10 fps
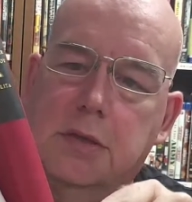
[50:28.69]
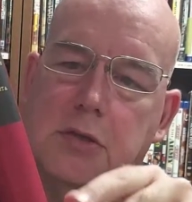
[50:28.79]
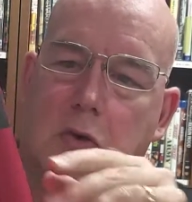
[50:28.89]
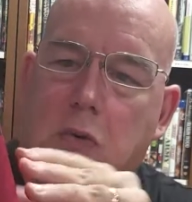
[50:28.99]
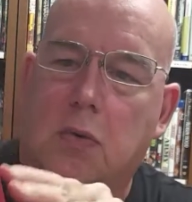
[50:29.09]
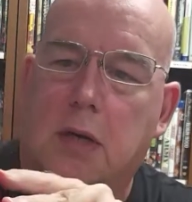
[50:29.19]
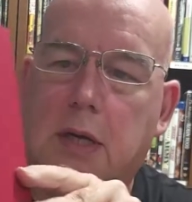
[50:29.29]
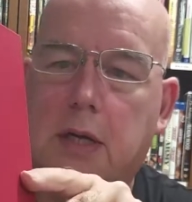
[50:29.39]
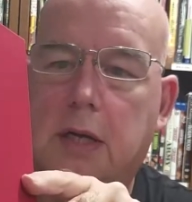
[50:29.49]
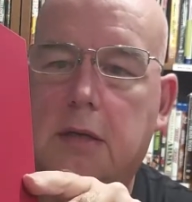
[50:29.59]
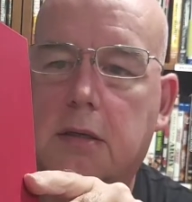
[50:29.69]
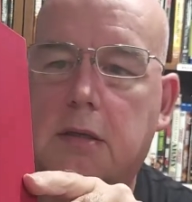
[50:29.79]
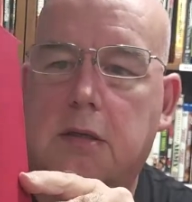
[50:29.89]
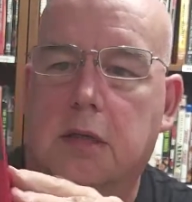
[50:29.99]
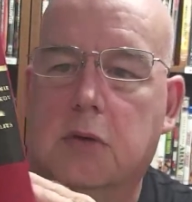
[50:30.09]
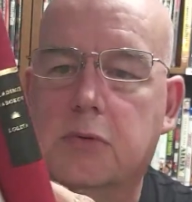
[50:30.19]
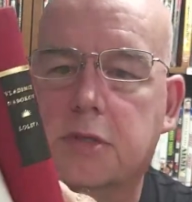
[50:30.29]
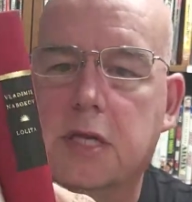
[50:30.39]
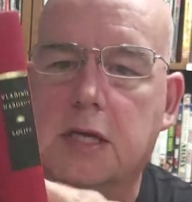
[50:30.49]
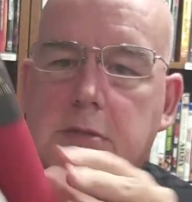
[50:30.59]
so it
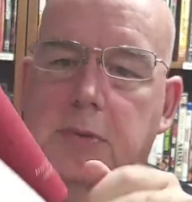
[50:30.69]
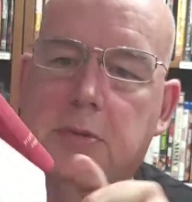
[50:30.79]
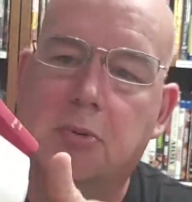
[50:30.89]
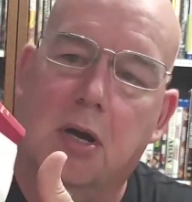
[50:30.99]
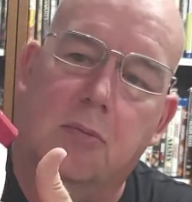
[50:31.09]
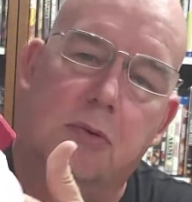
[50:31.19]
was nice, but the problem